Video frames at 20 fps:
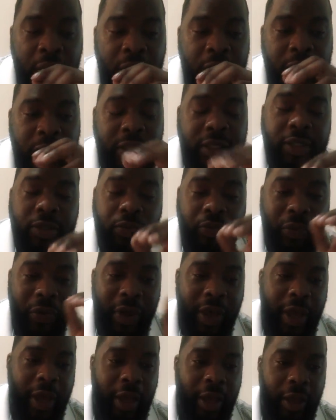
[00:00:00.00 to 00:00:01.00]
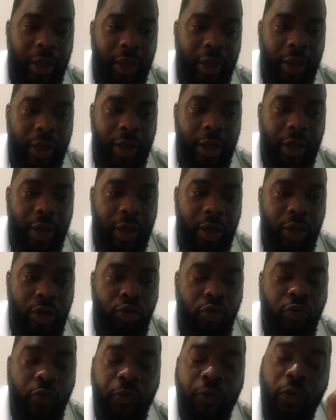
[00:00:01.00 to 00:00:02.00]
this is where
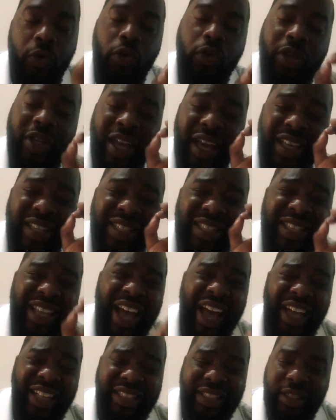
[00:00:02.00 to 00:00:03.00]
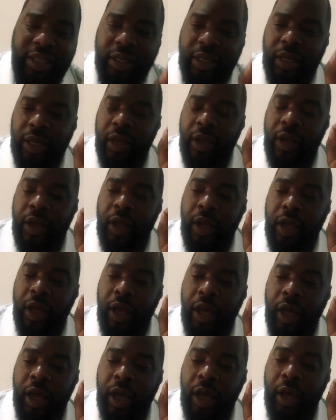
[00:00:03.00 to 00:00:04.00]
you follow the exact
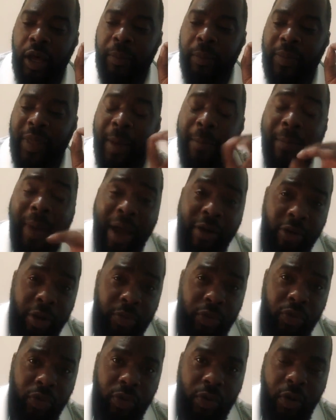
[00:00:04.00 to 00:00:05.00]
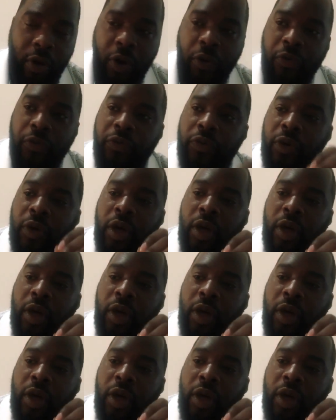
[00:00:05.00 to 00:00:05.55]
that parable of